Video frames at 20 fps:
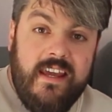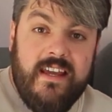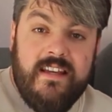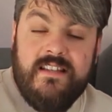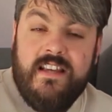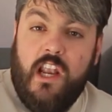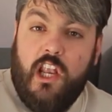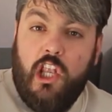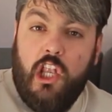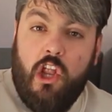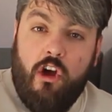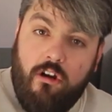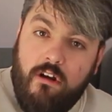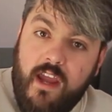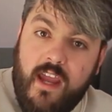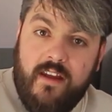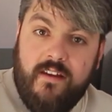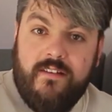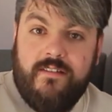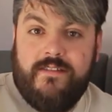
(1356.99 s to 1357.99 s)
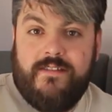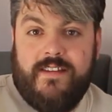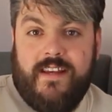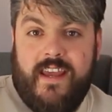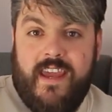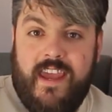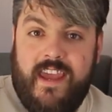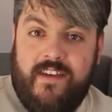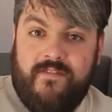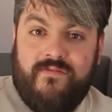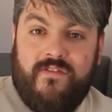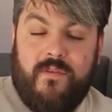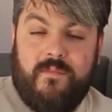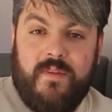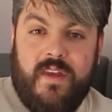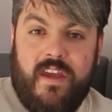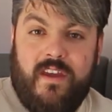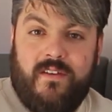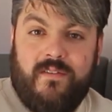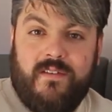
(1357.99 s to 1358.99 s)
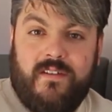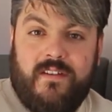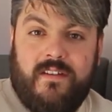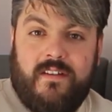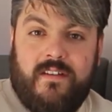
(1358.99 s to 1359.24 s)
is longing to hear from you